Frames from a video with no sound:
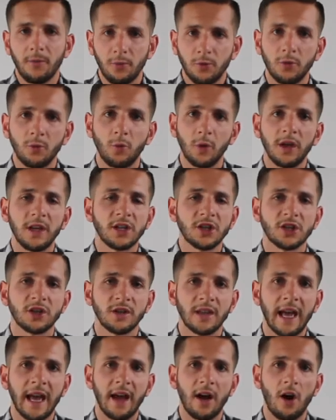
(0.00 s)
I would wish
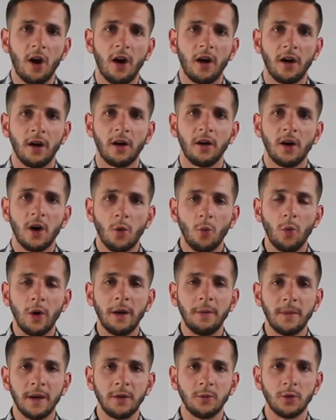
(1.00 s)
that all
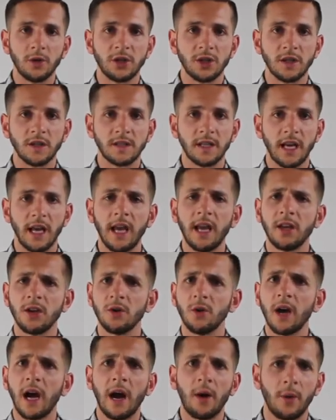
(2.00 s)
women would just say, hey, you
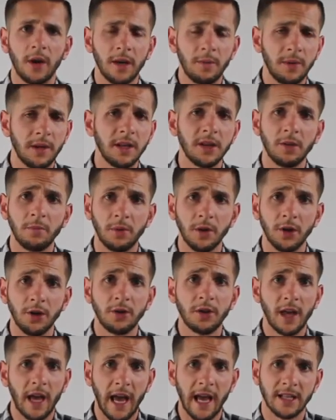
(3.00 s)
know what, I want to be in the
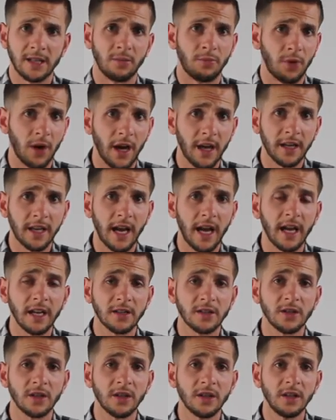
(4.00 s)
booth as a
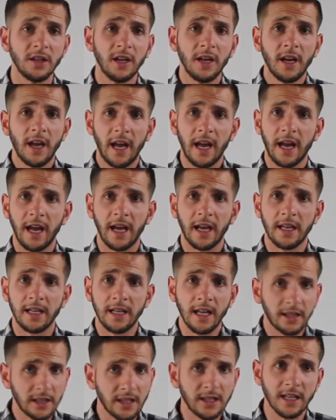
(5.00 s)
broadcaster and
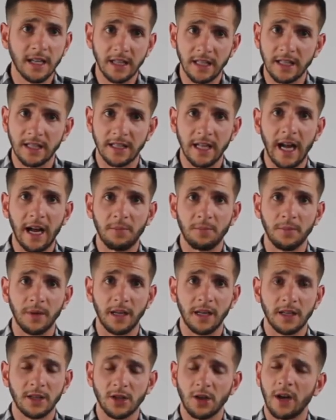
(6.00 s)
nothing's going to stop
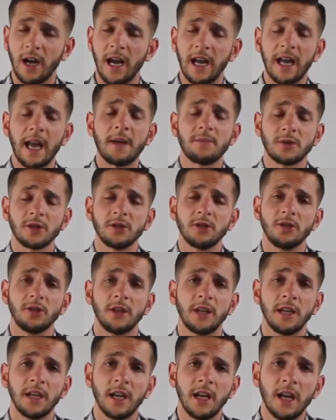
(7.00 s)
me. So I
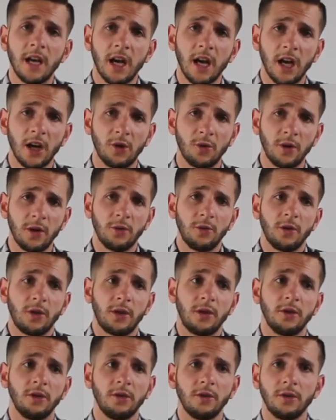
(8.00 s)
absolutely agree
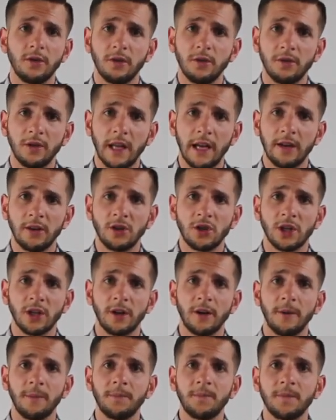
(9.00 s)
with you there,
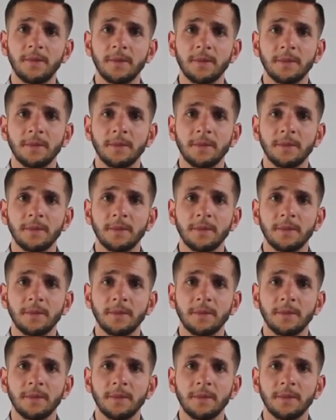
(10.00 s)
Joe.